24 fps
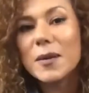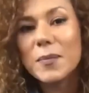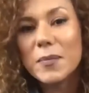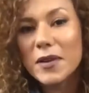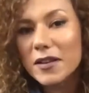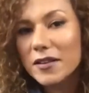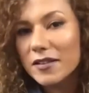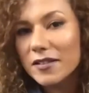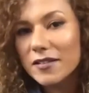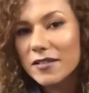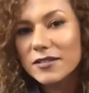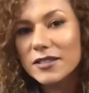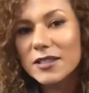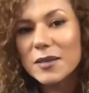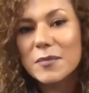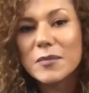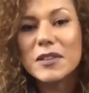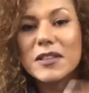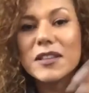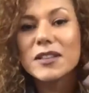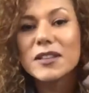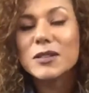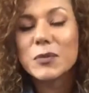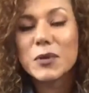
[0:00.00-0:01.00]
and
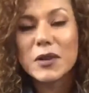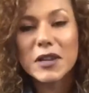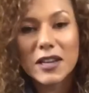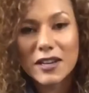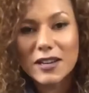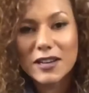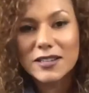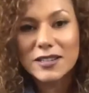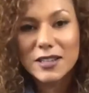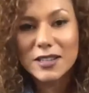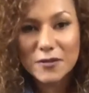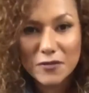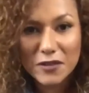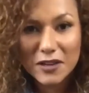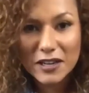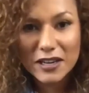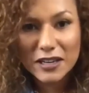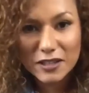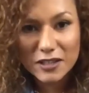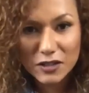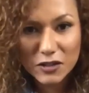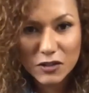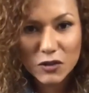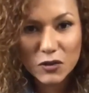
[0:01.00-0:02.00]
somebody that's working in a different
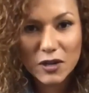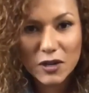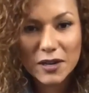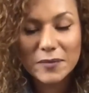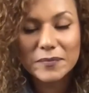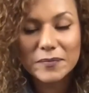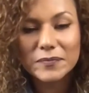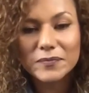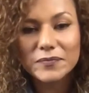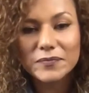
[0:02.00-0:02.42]
industry?